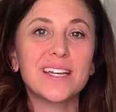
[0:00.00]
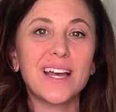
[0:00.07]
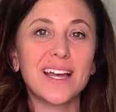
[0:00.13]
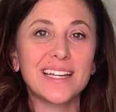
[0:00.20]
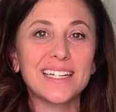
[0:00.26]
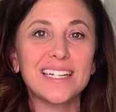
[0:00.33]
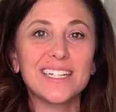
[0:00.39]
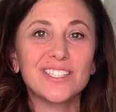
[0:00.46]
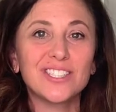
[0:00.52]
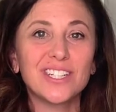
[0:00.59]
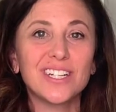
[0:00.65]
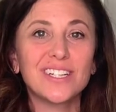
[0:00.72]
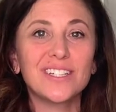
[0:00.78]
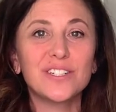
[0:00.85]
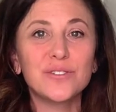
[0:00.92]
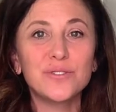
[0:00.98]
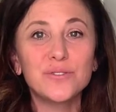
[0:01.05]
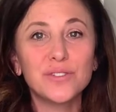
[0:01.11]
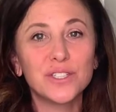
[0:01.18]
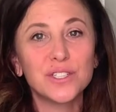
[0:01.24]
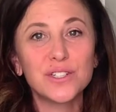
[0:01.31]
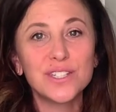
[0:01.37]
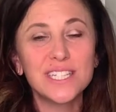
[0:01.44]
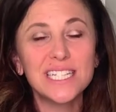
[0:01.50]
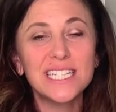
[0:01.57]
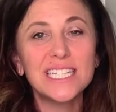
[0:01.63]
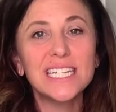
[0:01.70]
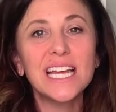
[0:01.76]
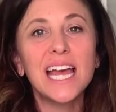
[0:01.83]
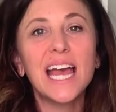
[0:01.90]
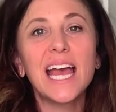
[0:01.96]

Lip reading: echinacea and uva ursi,